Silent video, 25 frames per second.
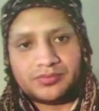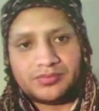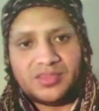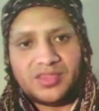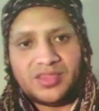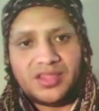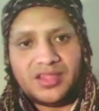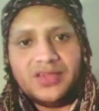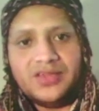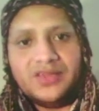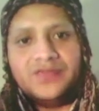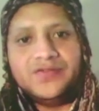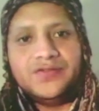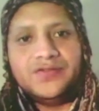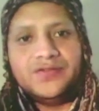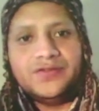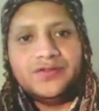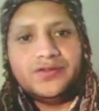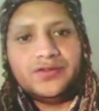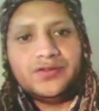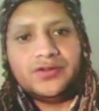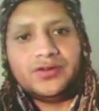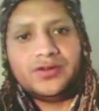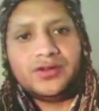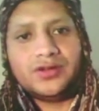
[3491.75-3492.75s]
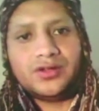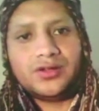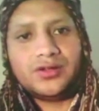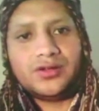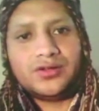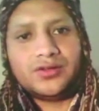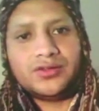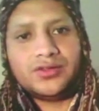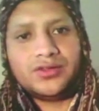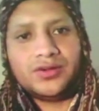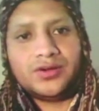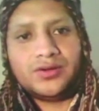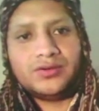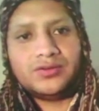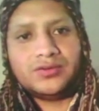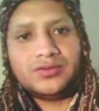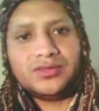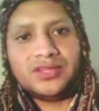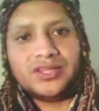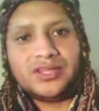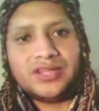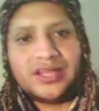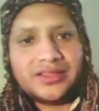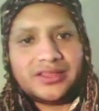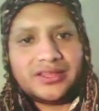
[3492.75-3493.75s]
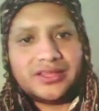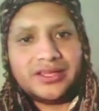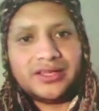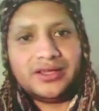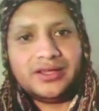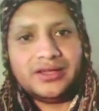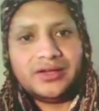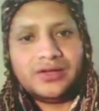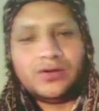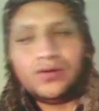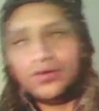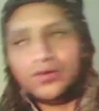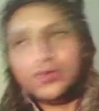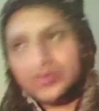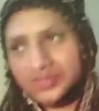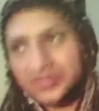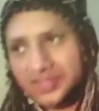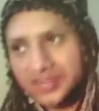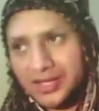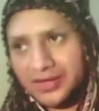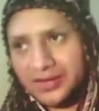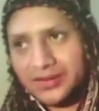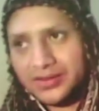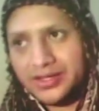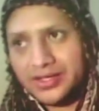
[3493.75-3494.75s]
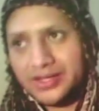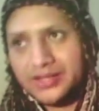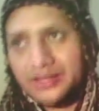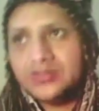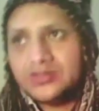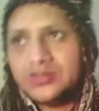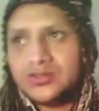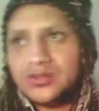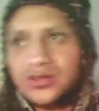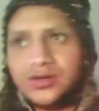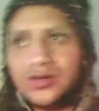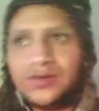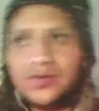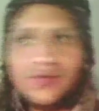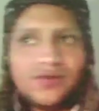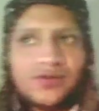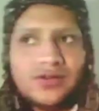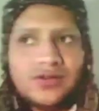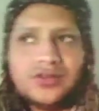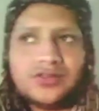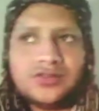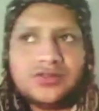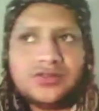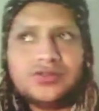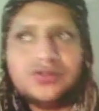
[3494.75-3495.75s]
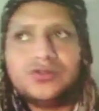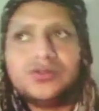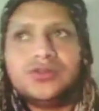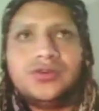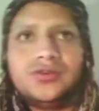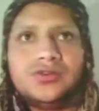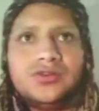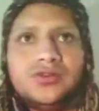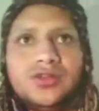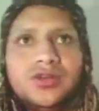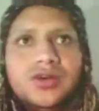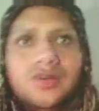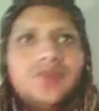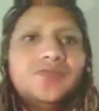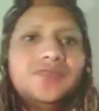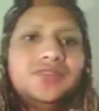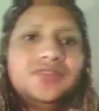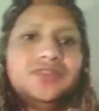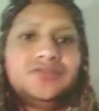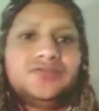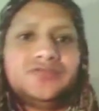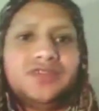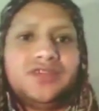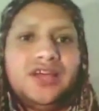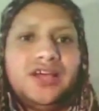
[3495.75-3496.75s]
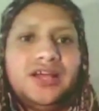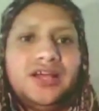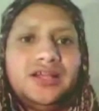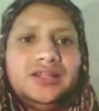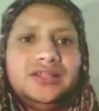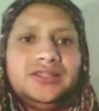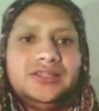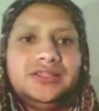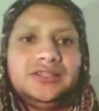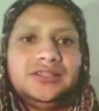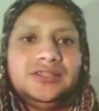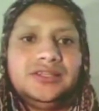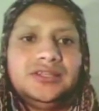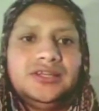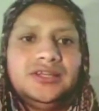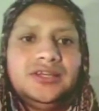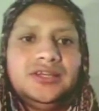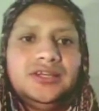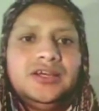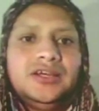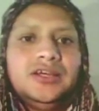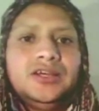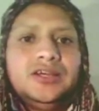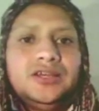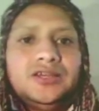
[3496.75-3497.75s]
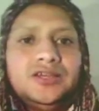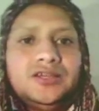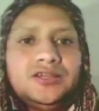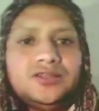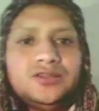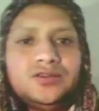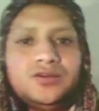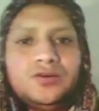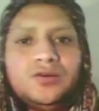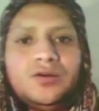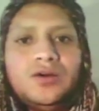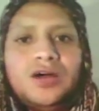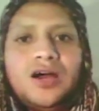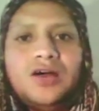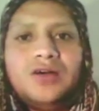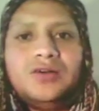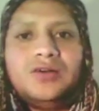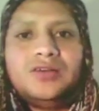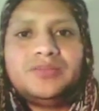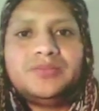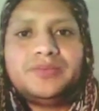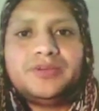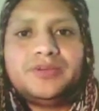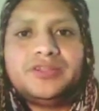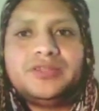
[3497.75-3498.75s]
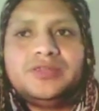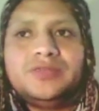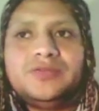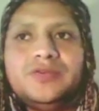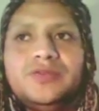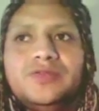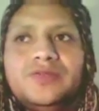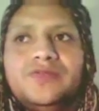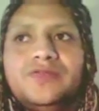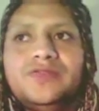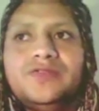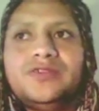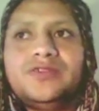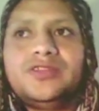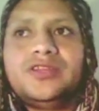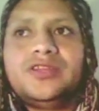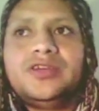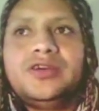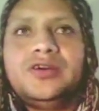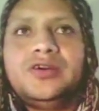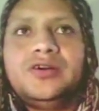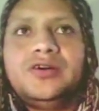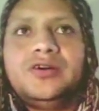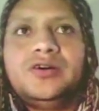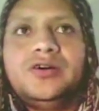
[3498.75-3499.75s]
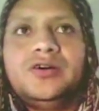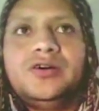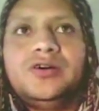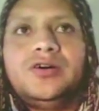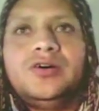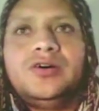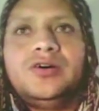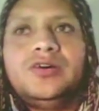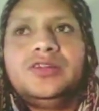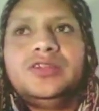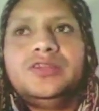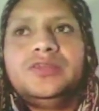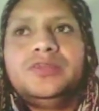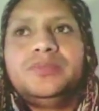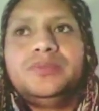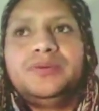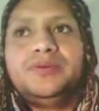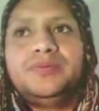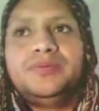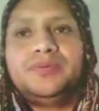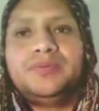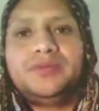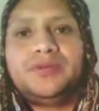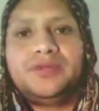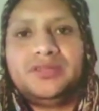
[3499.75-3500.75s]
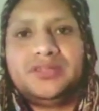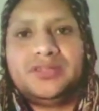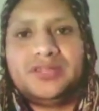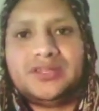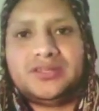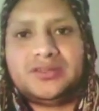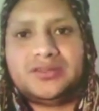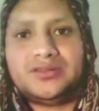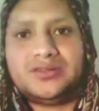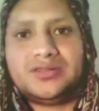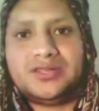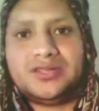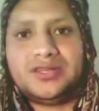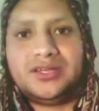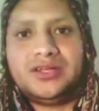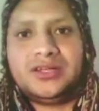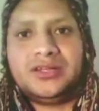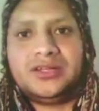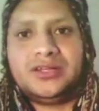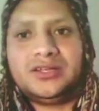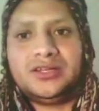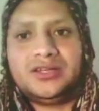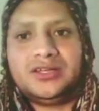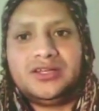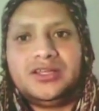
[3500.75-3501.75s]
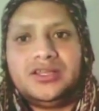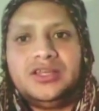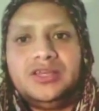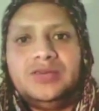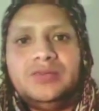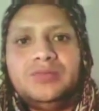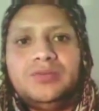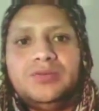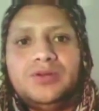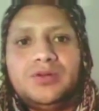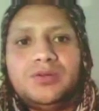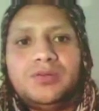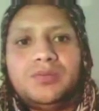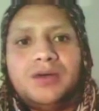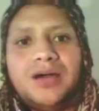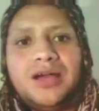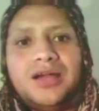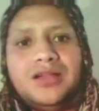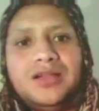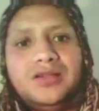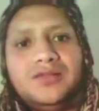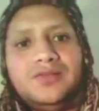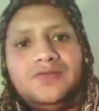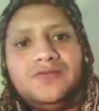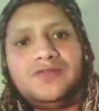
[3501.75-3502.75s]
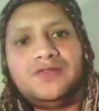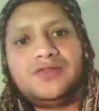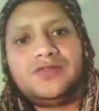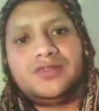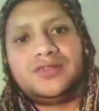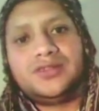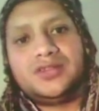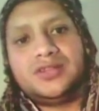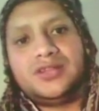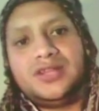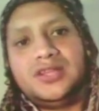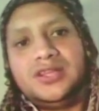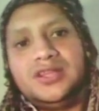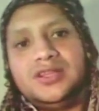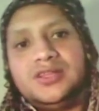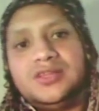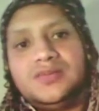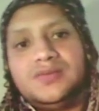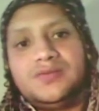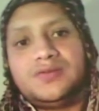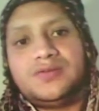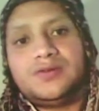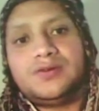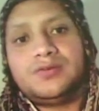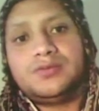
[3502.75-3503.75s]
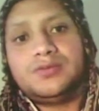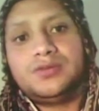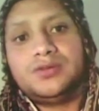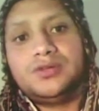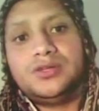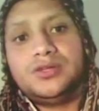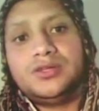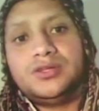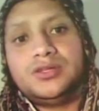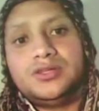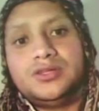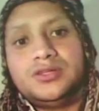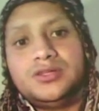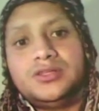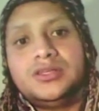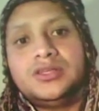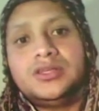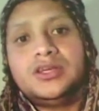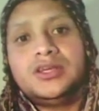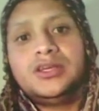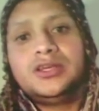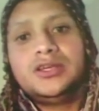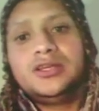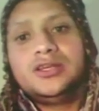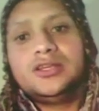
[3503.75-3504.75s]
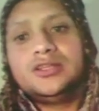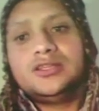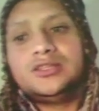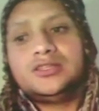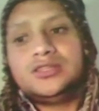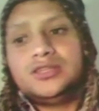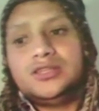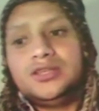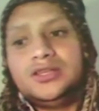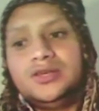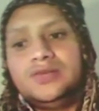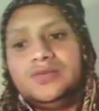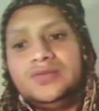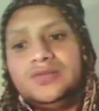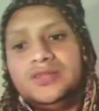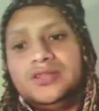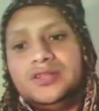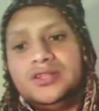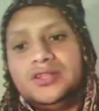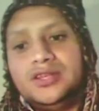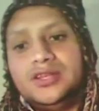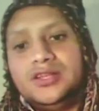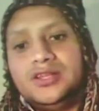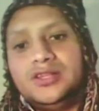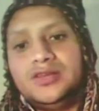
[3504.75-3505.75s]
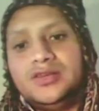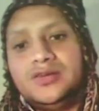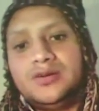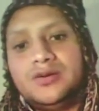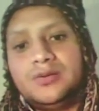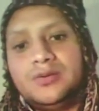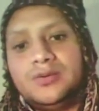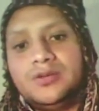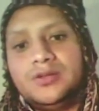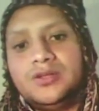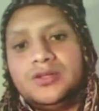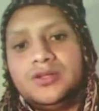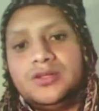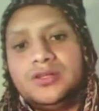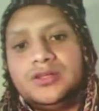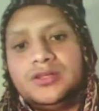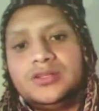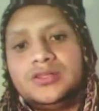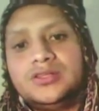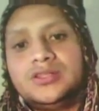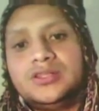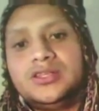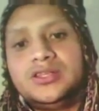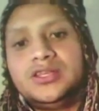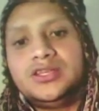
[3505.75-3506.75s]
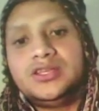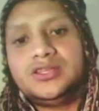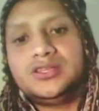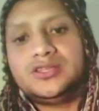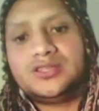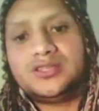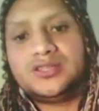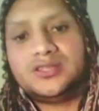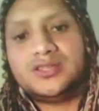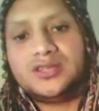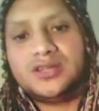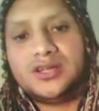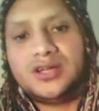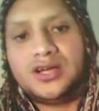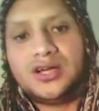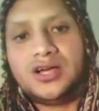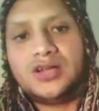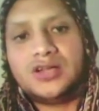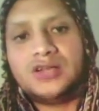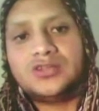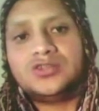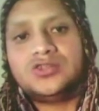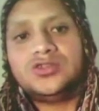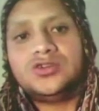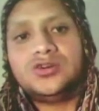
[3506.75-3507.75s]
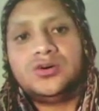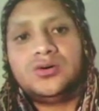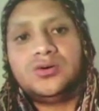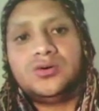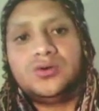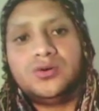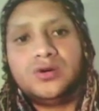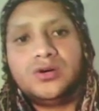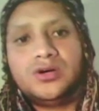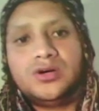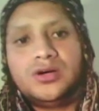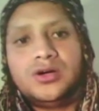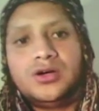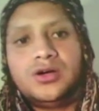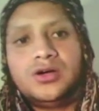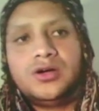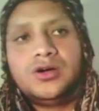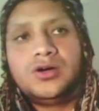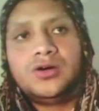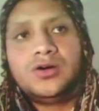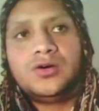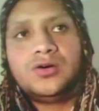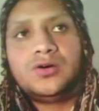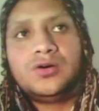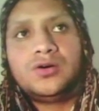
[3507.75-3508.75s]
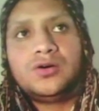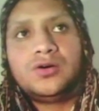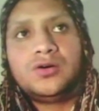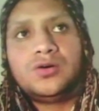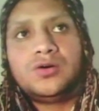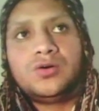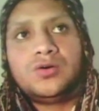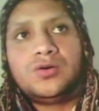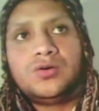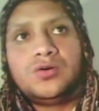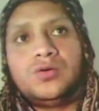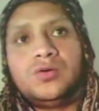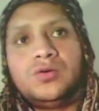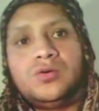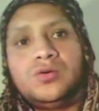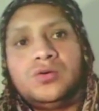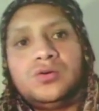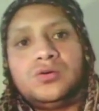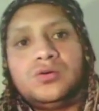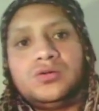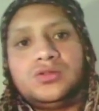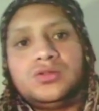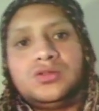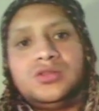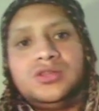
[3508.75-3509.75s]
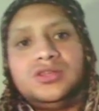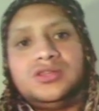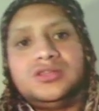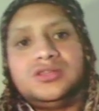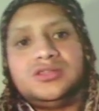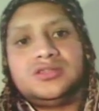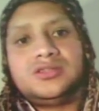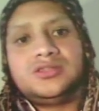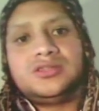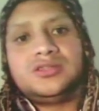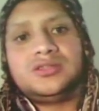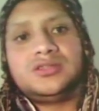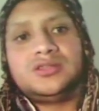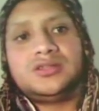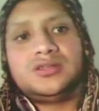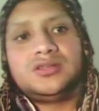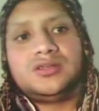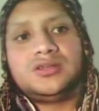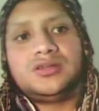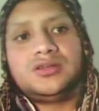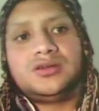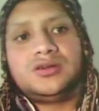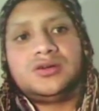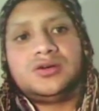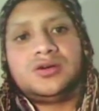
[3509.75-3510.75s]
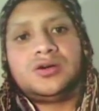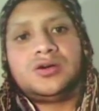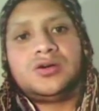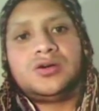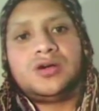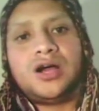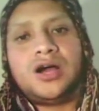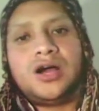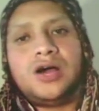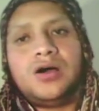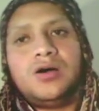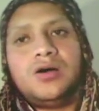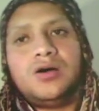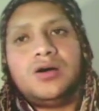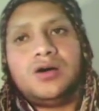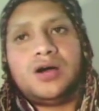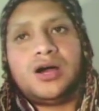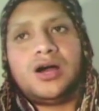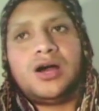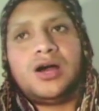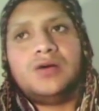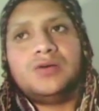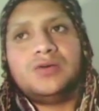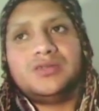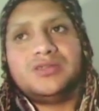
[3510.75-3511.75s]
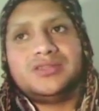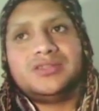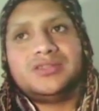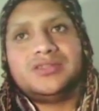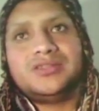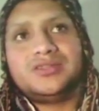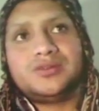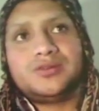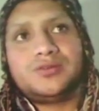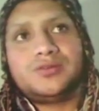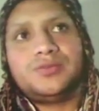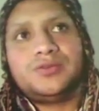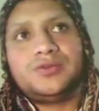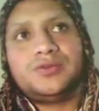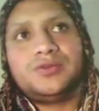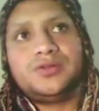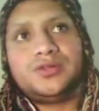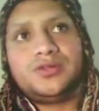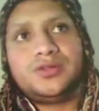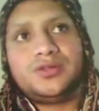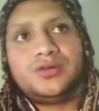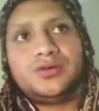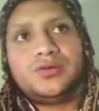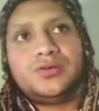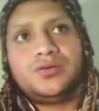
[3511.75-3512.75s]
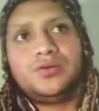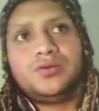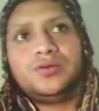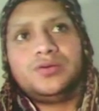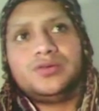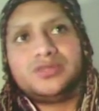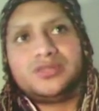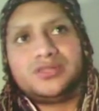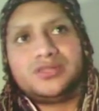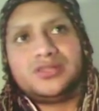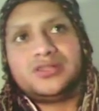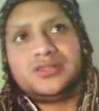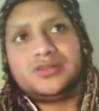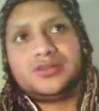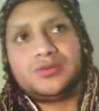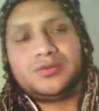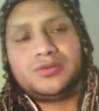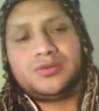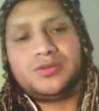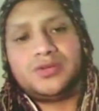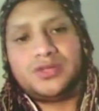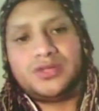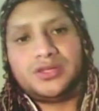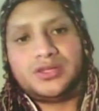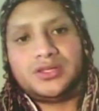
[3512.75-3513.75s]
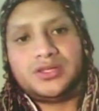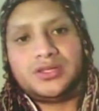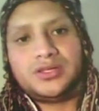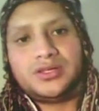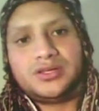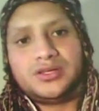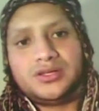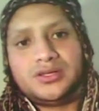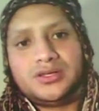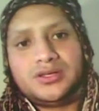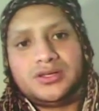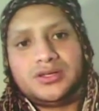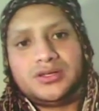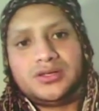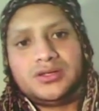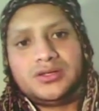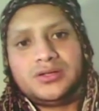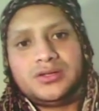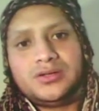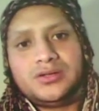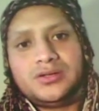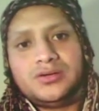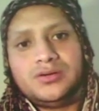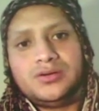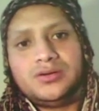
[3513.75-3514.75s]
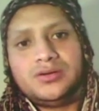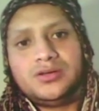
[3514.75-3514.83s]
If you don't know nothing or something, so of course you don't love the reality. So how is possible for the other people in the society give more value for the Native communities is if the Native community teach and show who is this community, no?